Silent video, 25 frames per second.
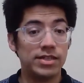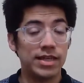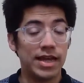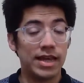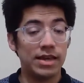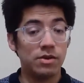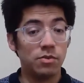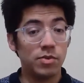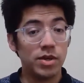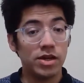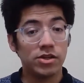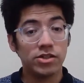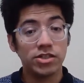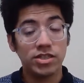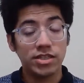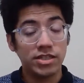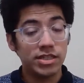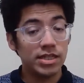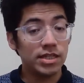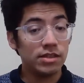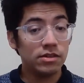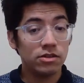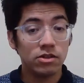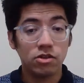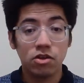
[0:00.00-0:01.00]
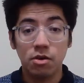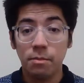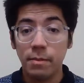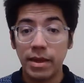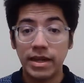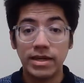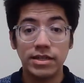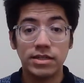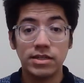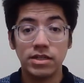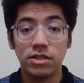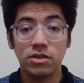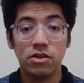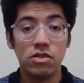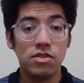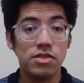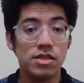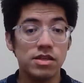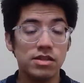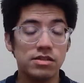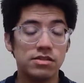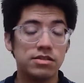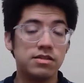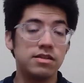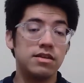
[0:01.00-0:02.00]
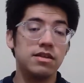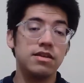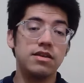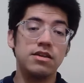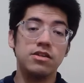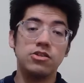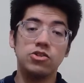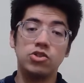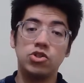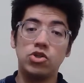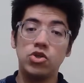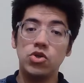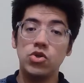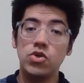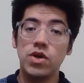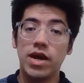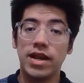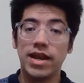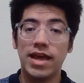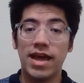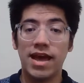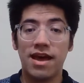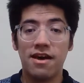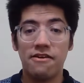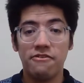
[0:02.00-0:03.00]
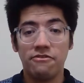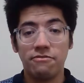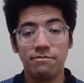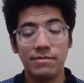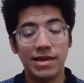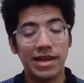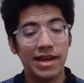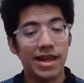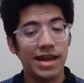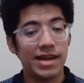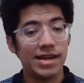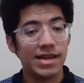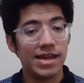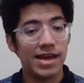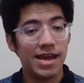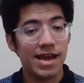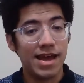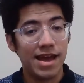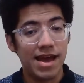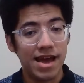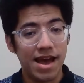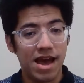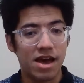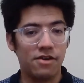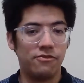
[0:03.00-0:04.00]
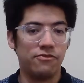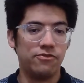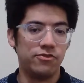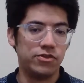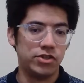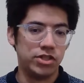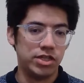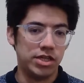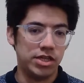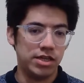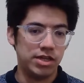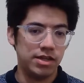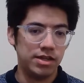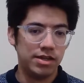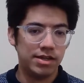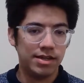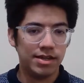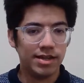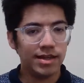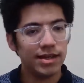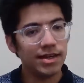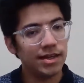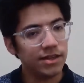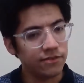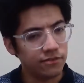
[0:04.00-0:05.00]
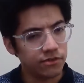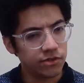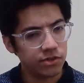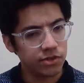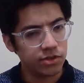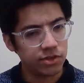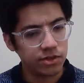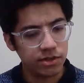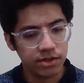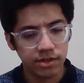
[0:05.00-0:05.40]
And we are still commenting on this 2.5 millennia after he lived.